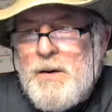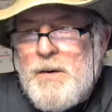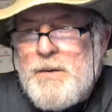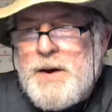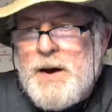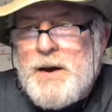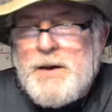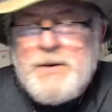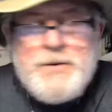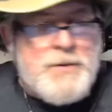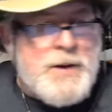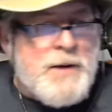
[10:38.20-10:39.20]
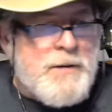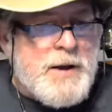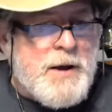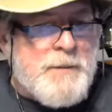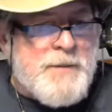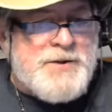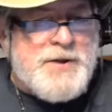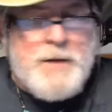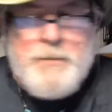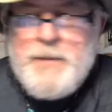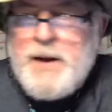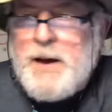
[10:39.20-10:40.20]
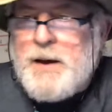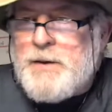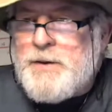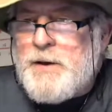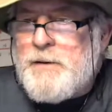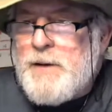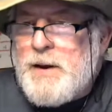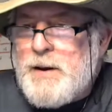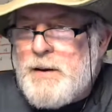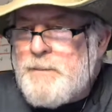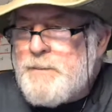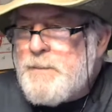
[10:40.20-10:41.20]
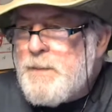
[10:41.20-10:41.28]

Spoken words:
Okay, so now I got my sound back. Is that right?